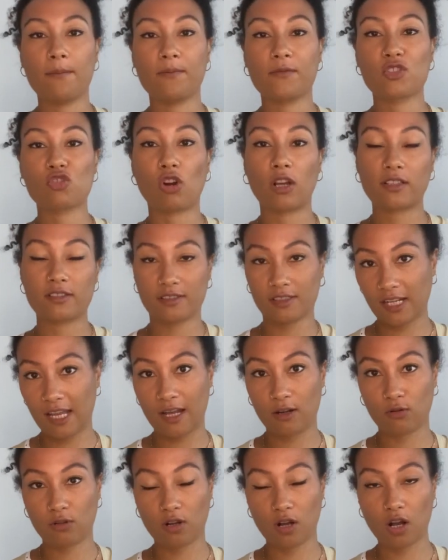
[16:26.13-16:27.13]
drugs and
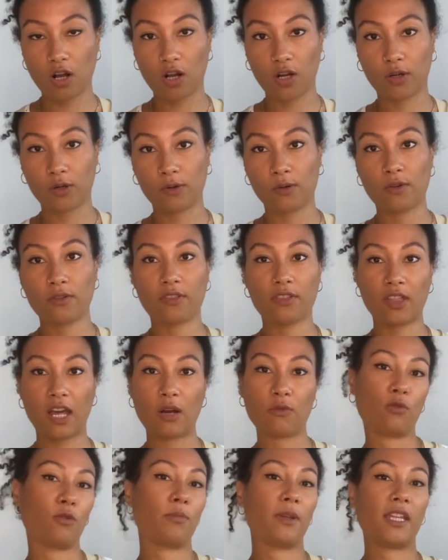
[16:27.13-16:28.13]
alcohol,
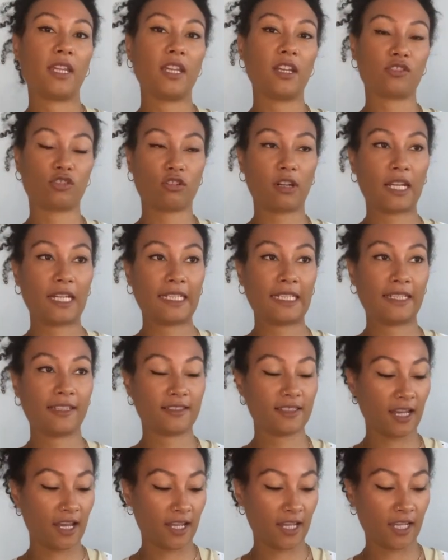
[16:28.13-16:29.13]
that will be a training
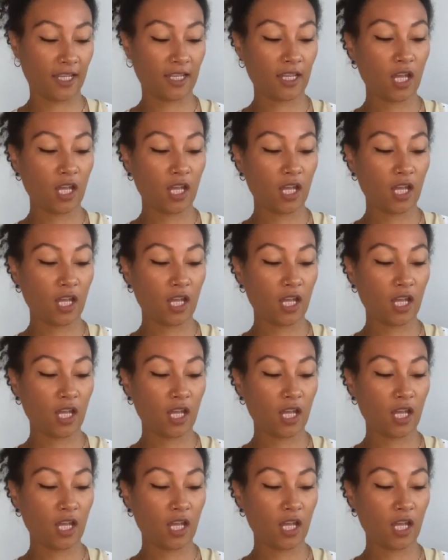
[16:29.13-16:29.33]
day.